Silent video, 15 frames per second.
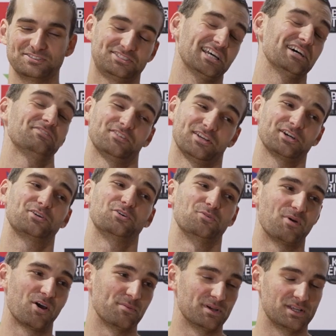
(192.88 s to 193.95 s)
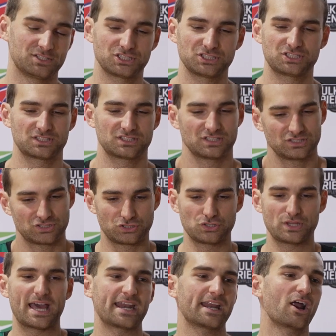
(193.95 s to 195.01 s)
It was definitely a cool moment. Just to
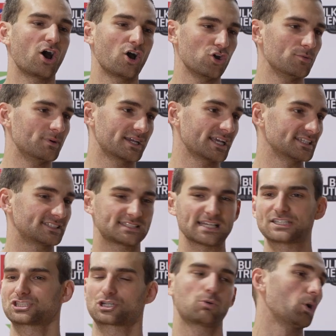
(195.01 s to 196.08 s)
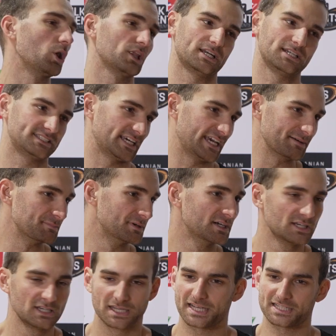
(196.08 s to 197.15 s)
do that at home against such a quality team,
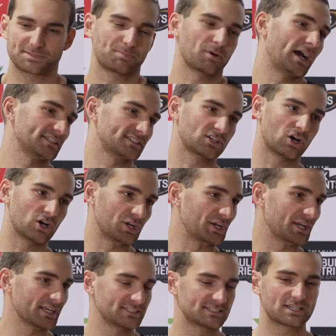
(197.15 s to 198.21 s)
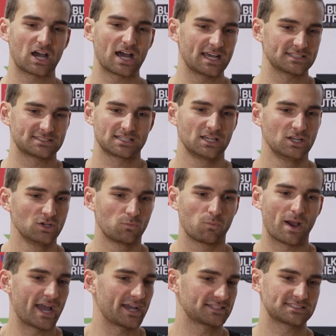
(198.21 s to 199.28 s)
against Bryce Cotton, against guys,
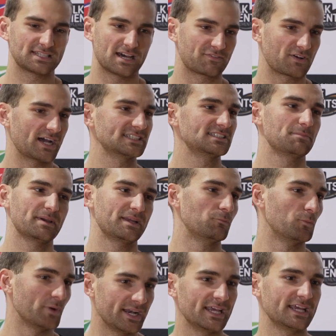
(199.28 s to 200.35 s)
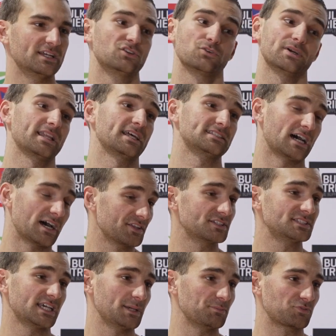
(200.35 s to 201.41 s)
Wagstaff, guys that have been winning and doing that to other
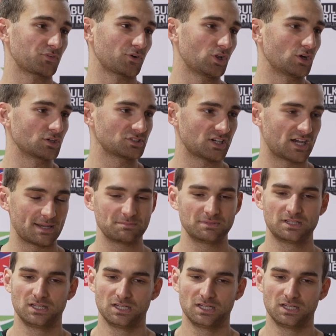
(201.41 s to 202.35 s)
teams for a long time.